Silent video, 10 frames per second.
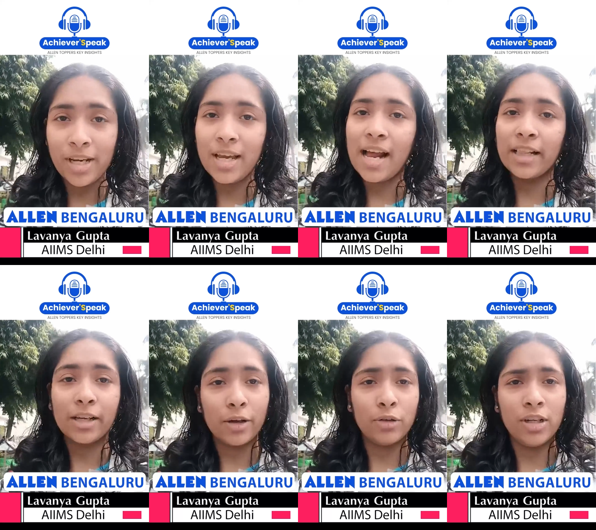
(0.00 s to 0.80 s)
and
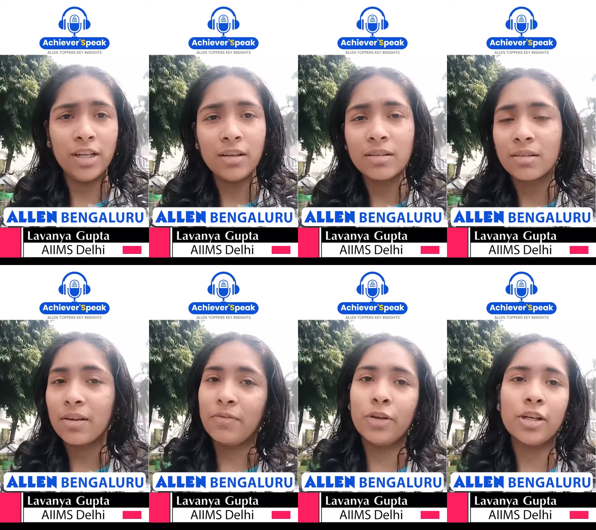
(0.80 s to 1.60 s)
thoroughly.
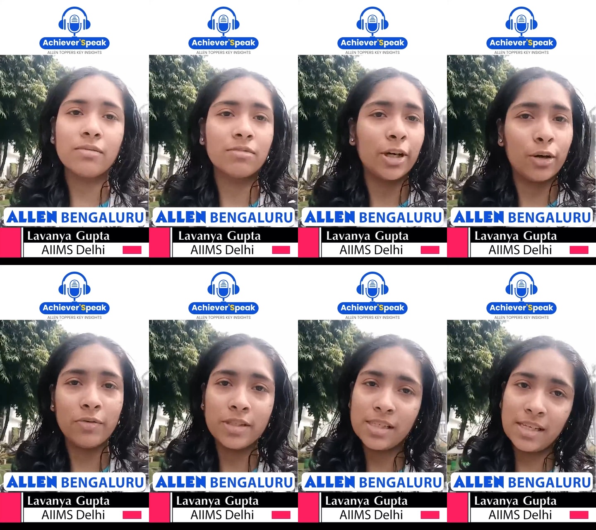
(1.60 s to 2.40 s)
If you're thorough with
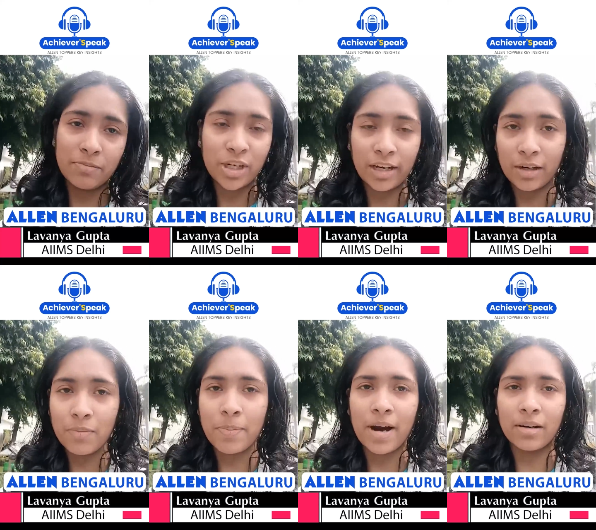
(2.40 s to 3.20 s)
the subjective
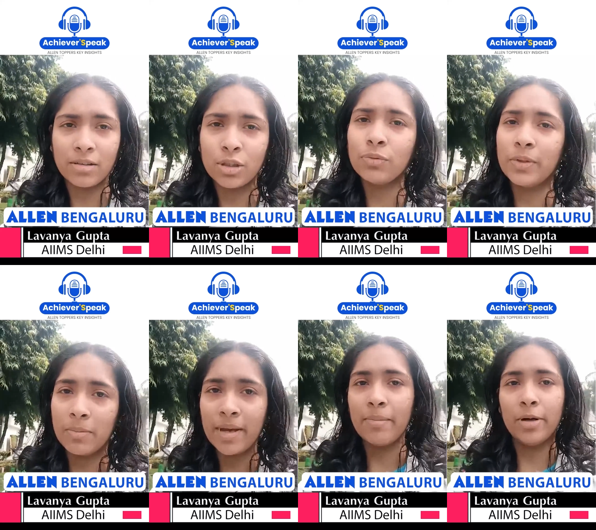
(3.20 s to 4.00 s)
part, you will
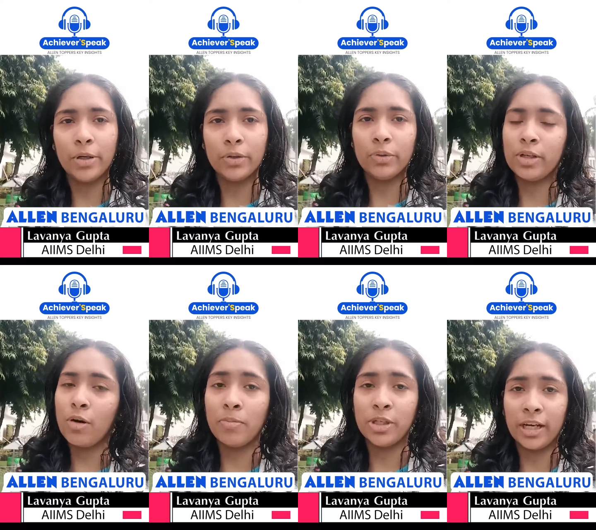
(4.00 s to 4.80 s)
be able to do it
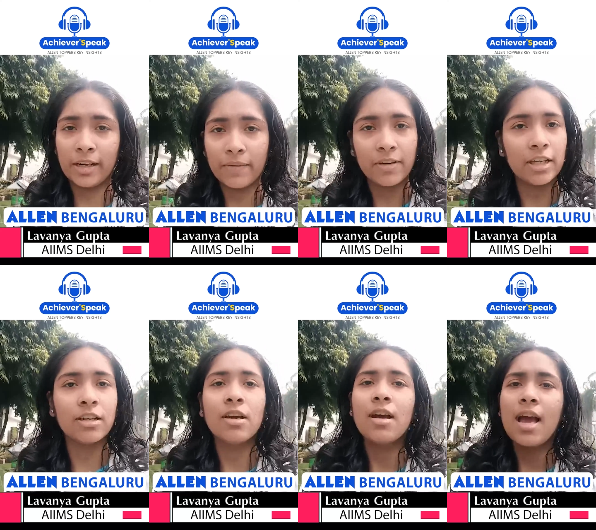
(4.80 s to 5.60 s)
objectively.
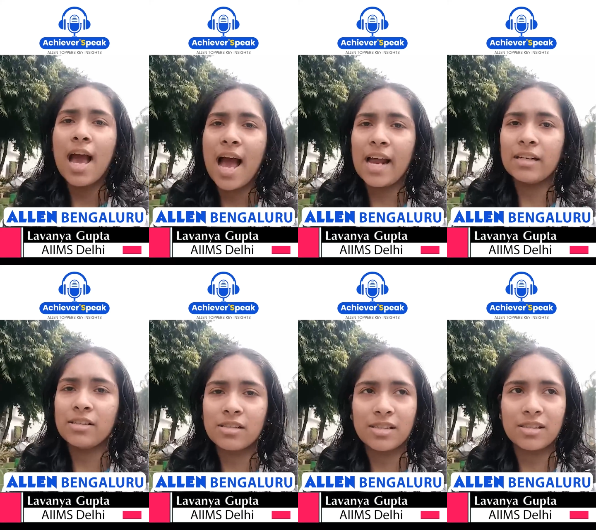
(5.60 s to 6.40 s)
And
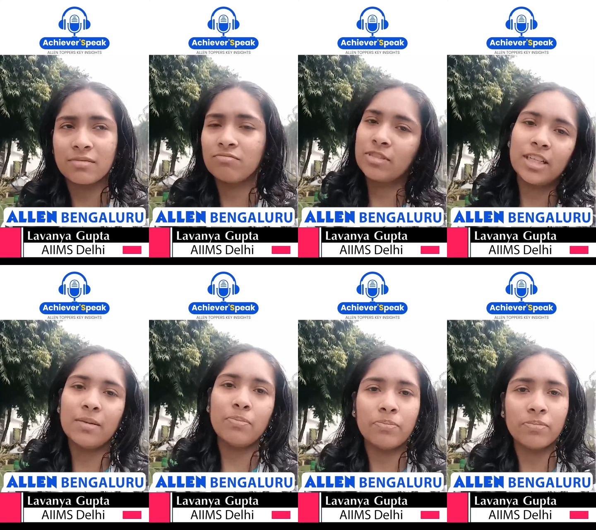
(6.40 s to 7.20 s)
just keep
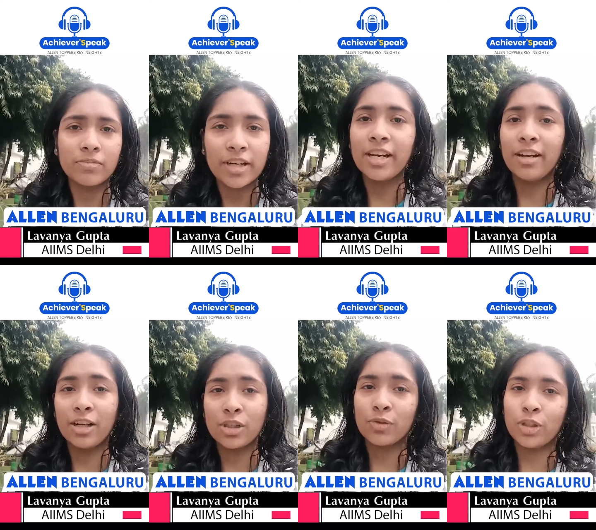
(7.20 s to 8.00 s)
in
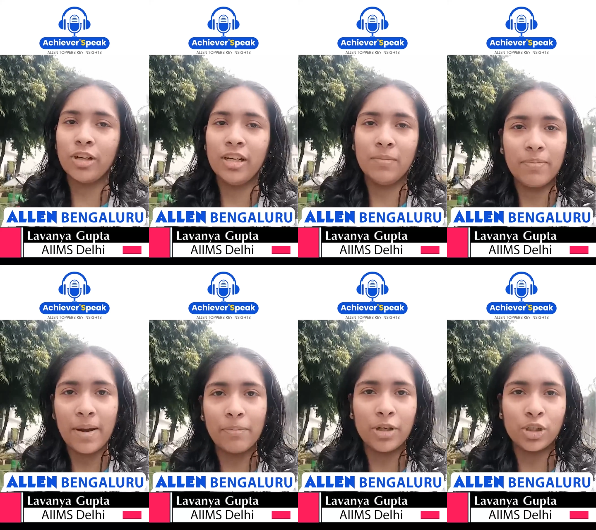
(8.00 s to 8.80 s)
touch with your NEET
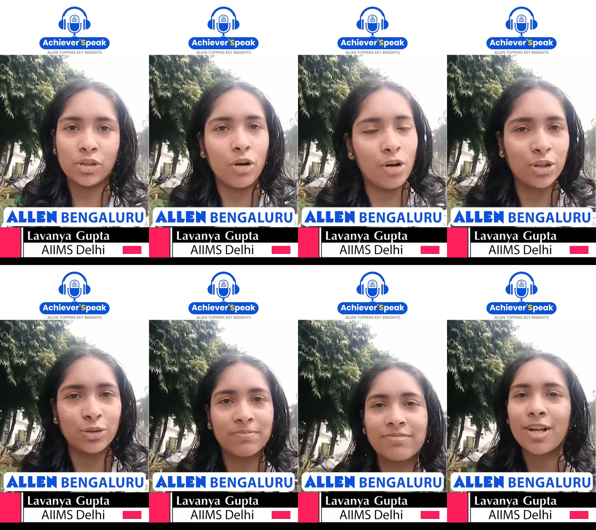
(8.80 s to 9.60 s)
preparation also.
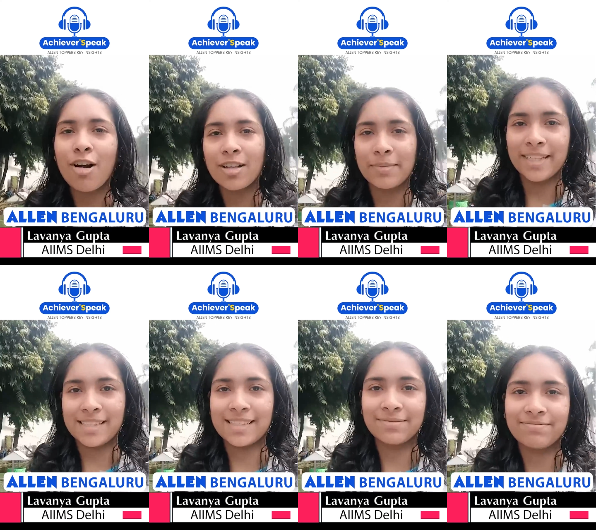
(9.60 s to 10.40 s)
All the best.